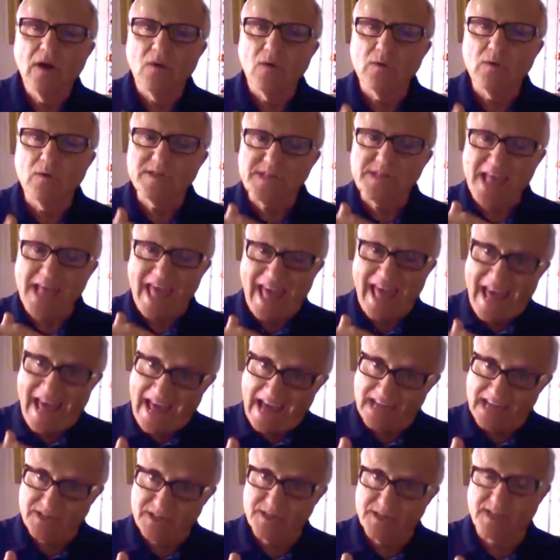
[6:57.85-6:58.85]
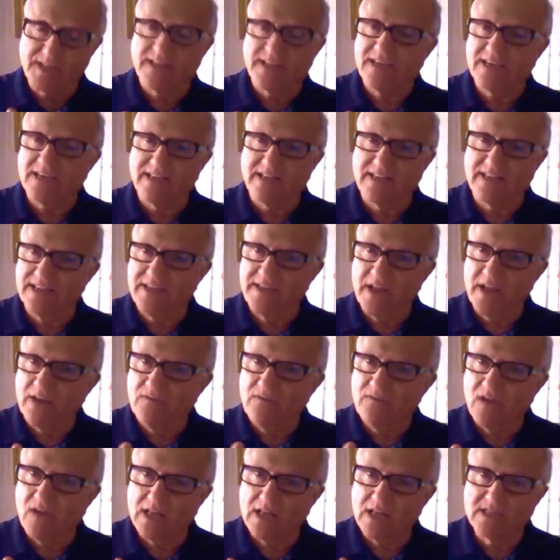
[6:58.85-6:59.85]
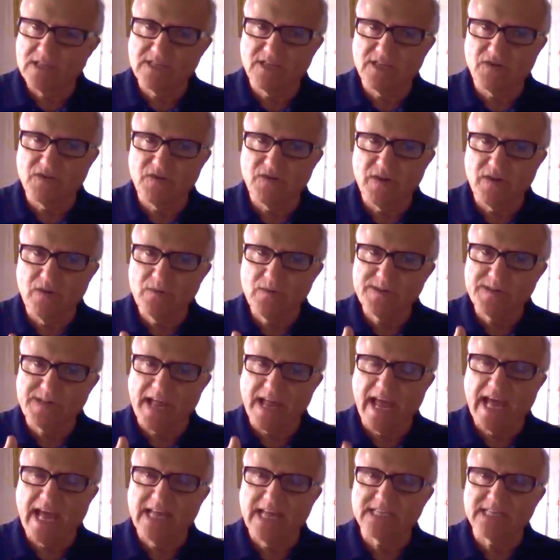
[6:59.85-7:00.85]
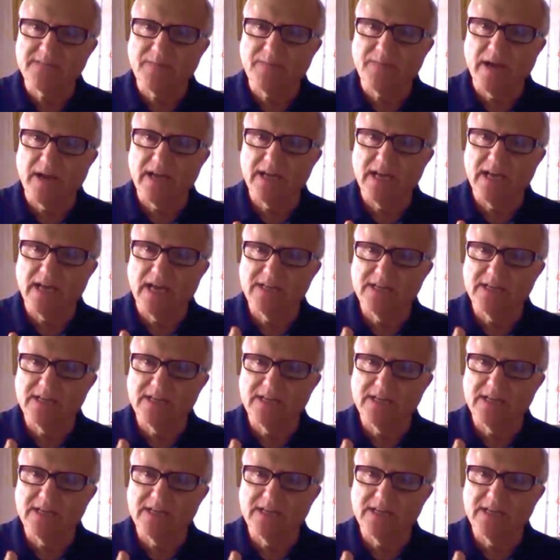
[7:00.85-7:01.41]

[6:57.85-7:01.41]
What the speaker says: was asked, he did not volunteer, he was asked by